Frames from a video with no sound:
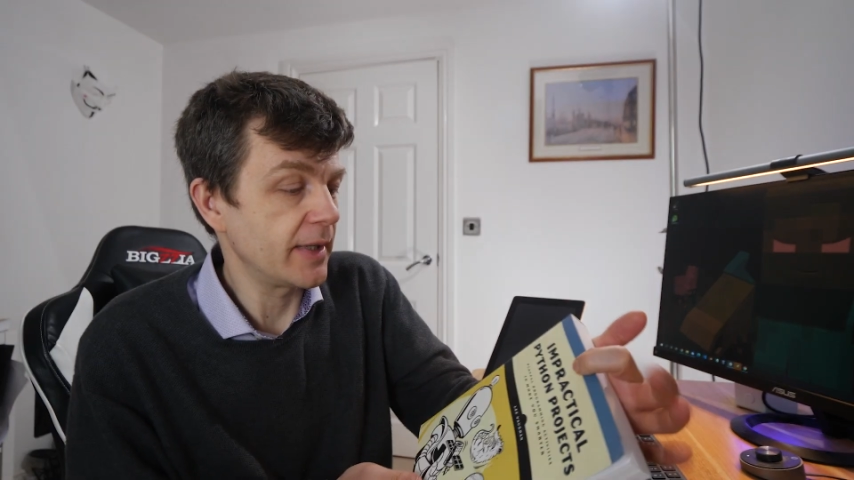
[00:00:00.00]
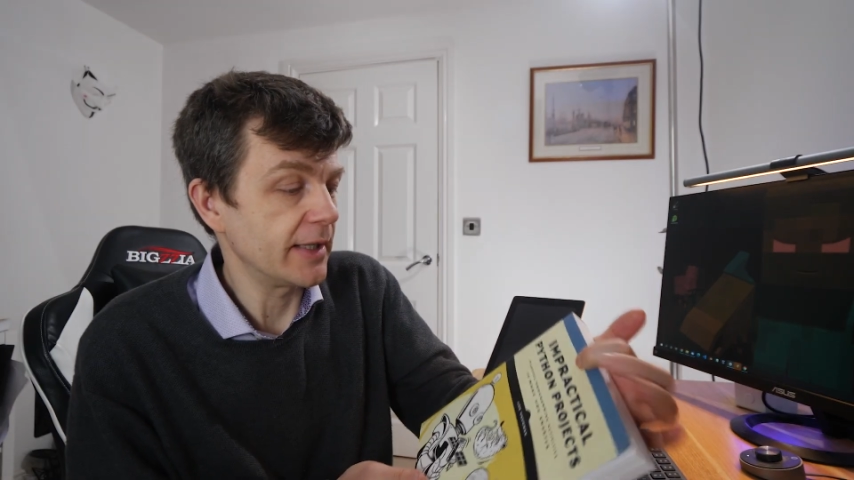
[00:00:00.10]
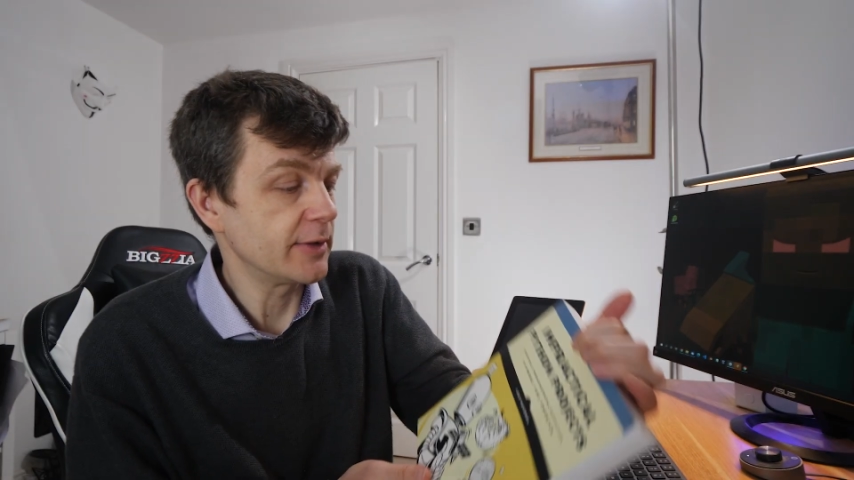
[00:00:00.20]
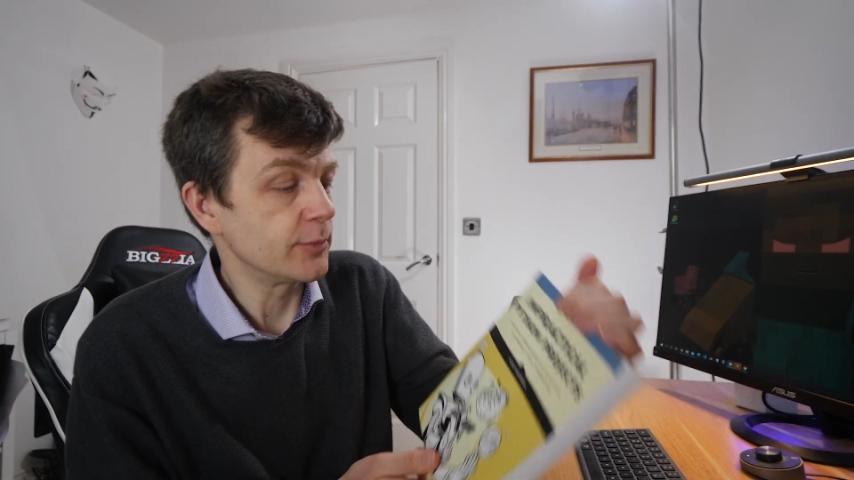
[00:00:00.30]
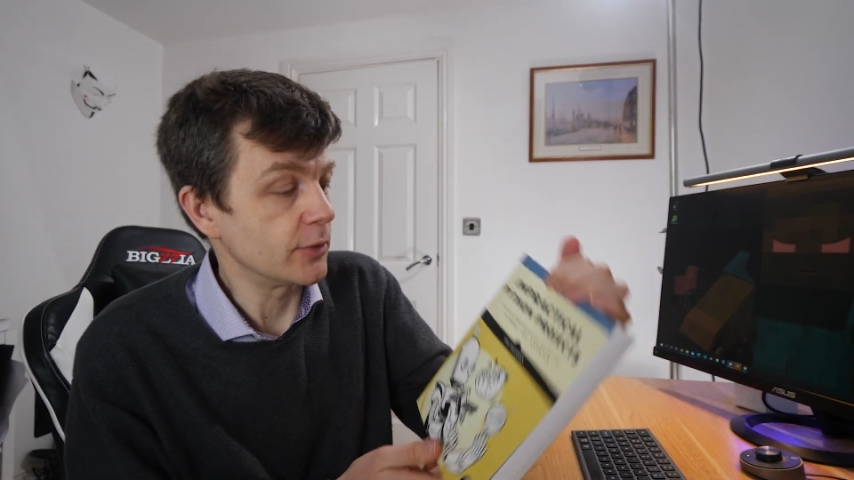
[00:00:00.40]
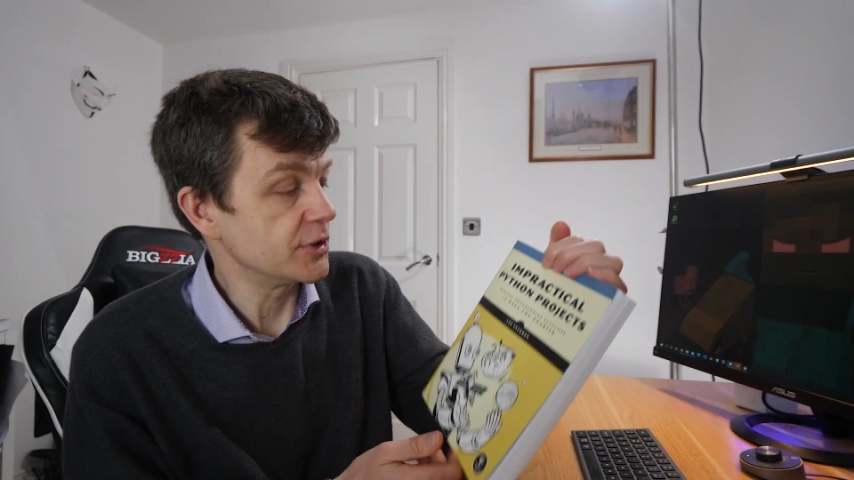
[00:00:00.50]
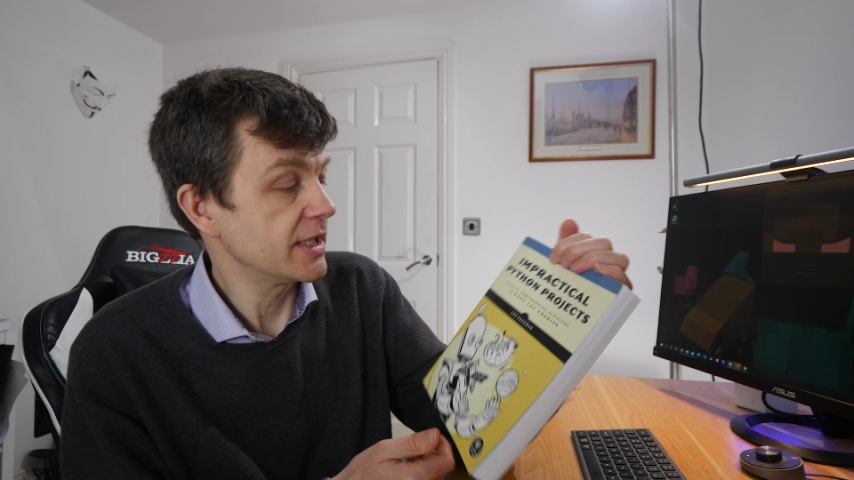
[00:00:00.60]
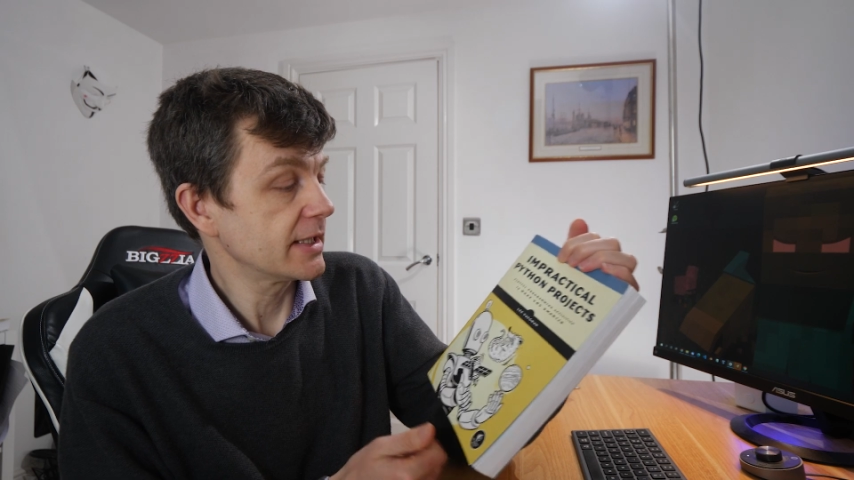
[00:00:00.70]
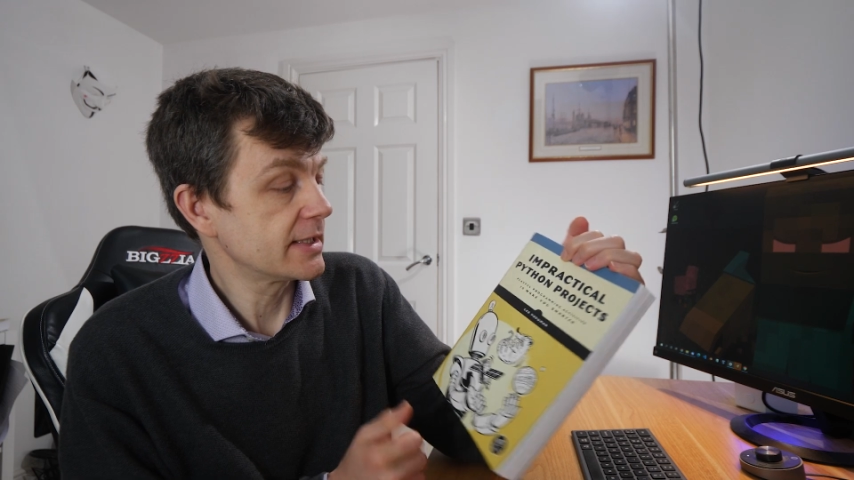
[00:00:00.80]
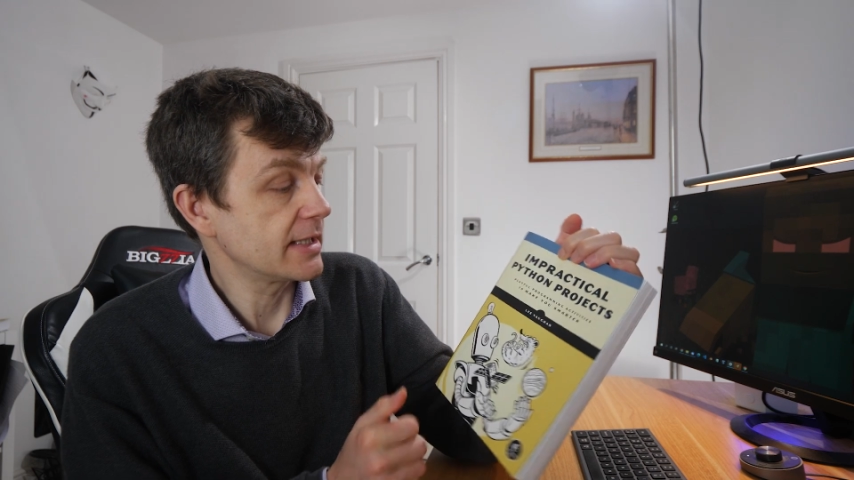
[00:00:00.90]
Python
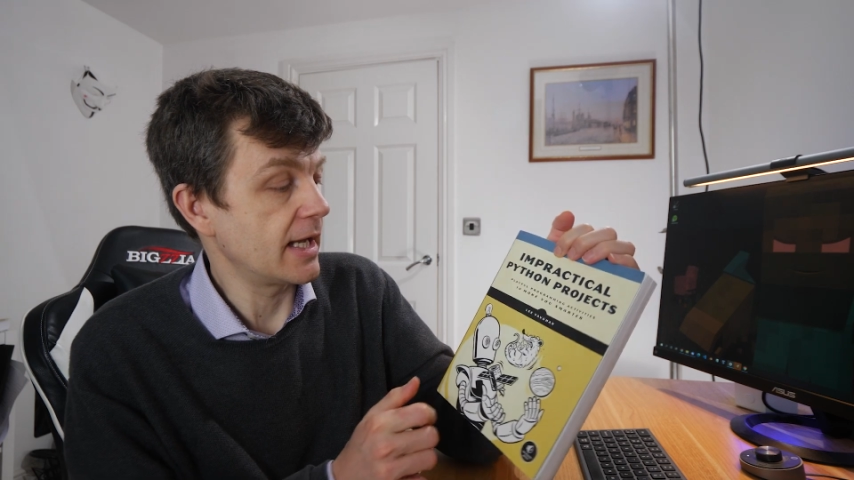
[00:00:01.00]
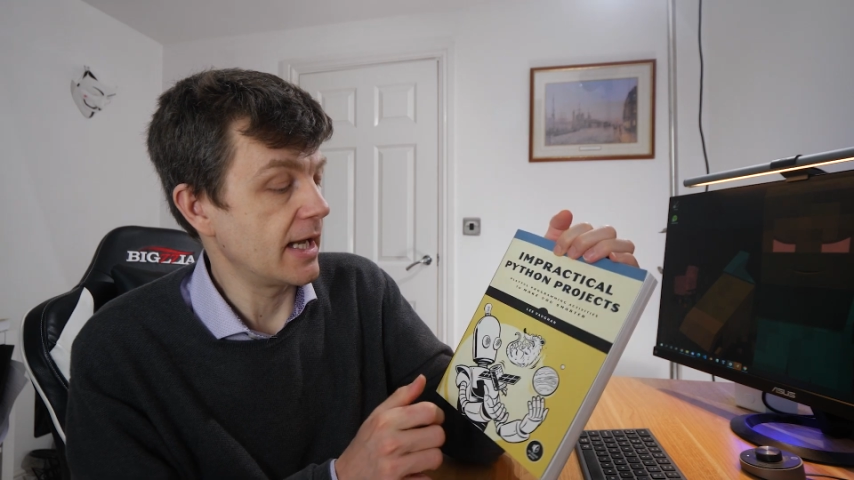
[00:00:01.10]
Projects,